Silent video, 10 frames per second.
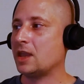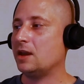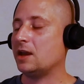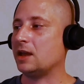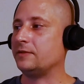
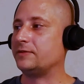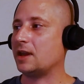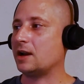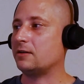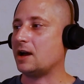and
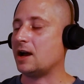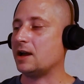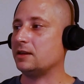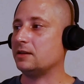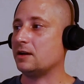there
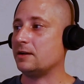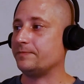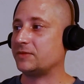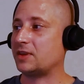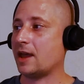
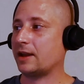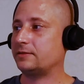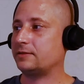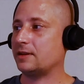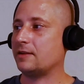I
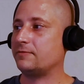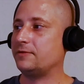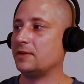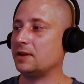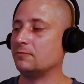tagged
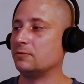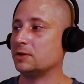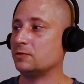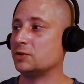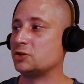everything
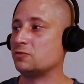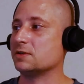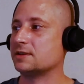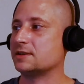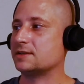which
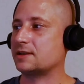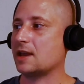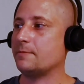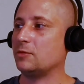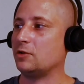was a
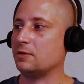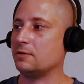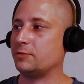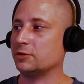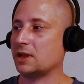scam
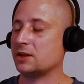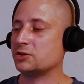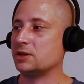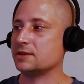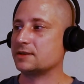or
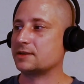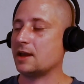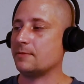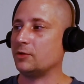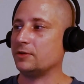potentially a
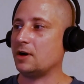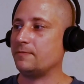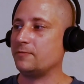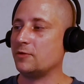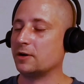scam on
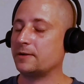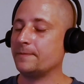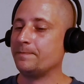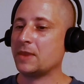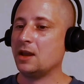Upwork.
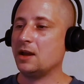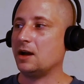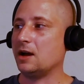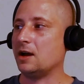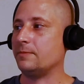
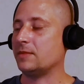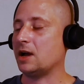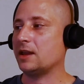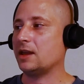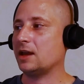
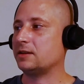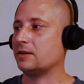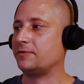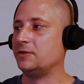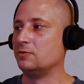I had a
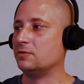few